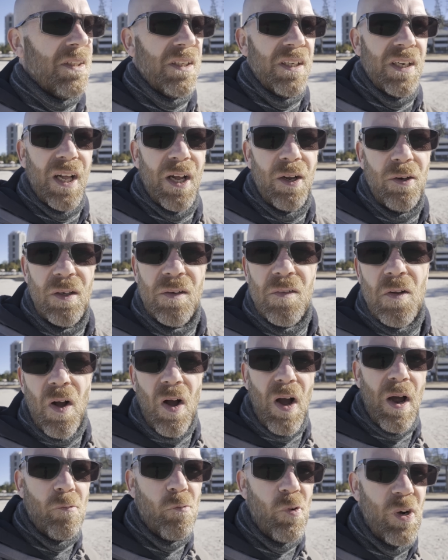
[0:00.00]

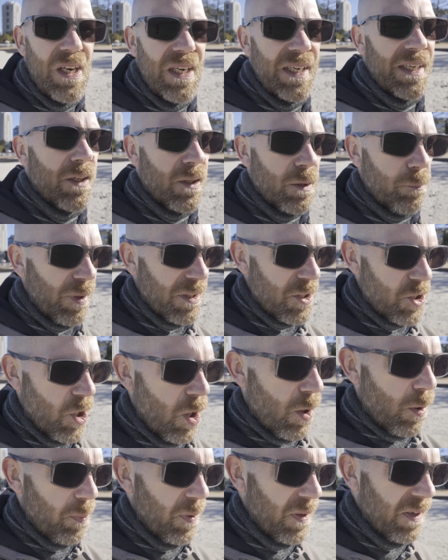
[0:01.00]
I'm really good at my
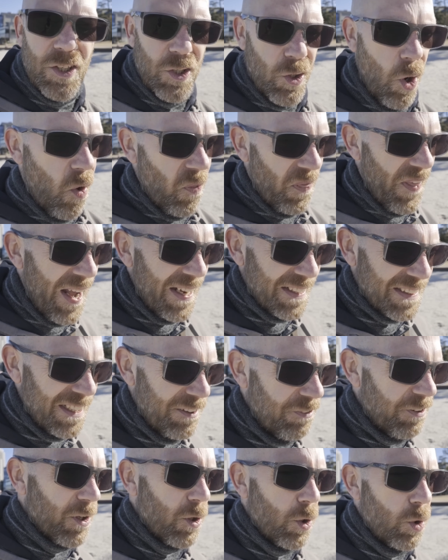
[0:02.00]
job. It's not that
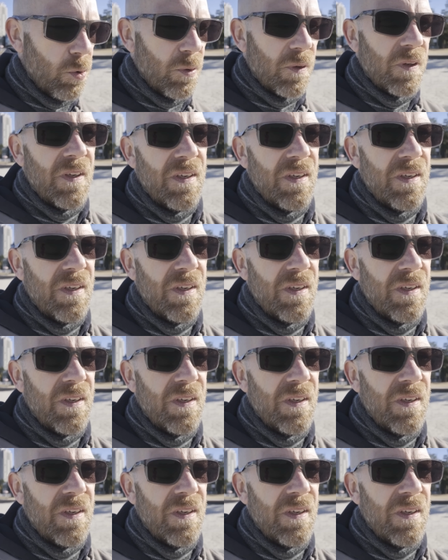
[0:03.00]
difficult.